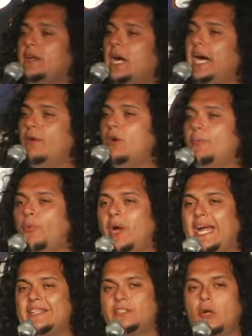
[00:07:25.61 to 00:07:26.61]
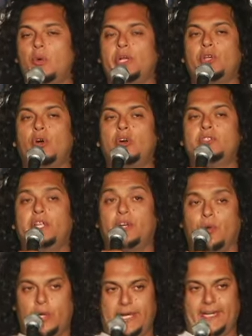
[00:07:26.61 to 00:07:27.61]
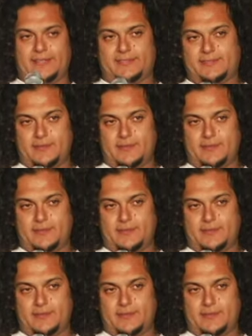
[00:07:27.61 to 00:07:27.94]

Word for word: chiropractor with no degrees.